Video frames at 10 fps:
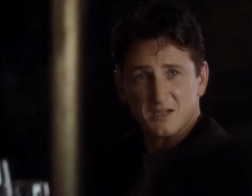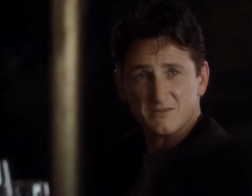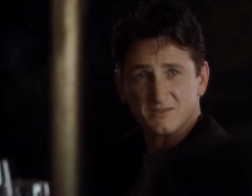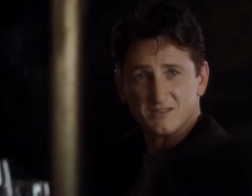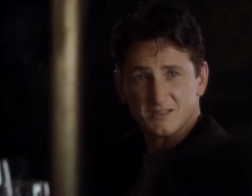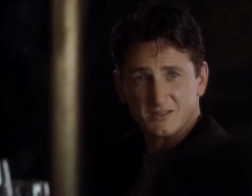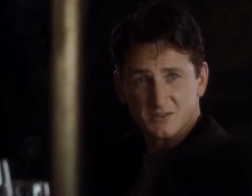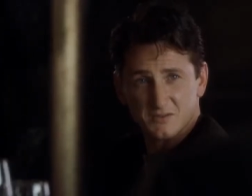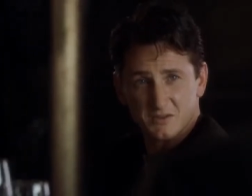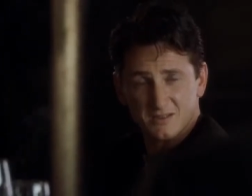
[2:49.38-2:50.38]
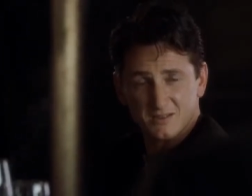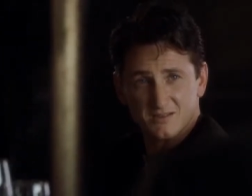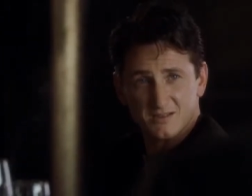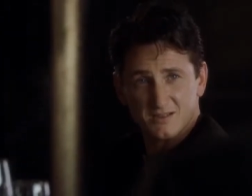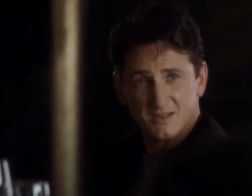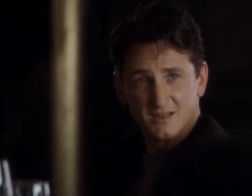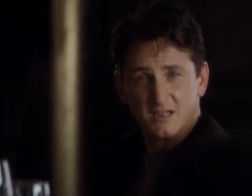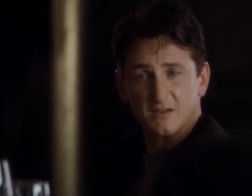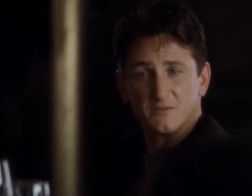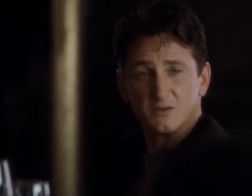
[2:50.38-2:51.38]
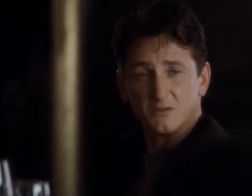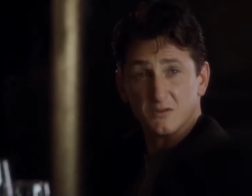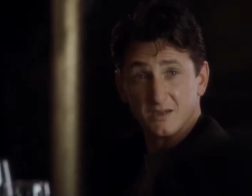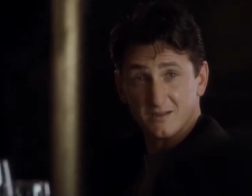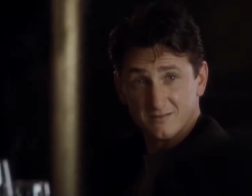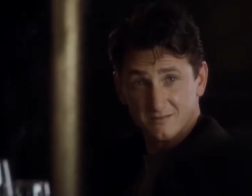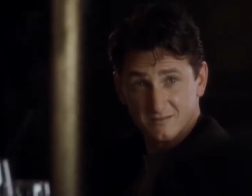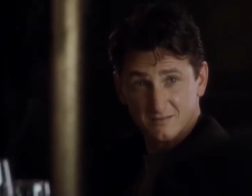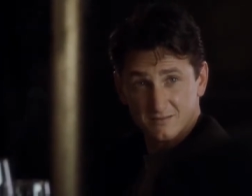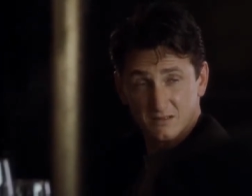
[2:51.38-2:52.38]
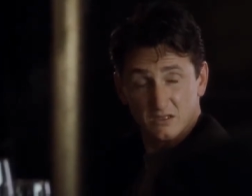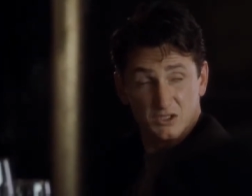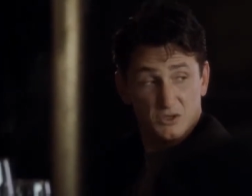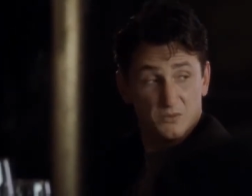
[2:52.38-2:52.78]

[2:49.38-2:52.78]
even seeing a shrink. And I feel great. Do you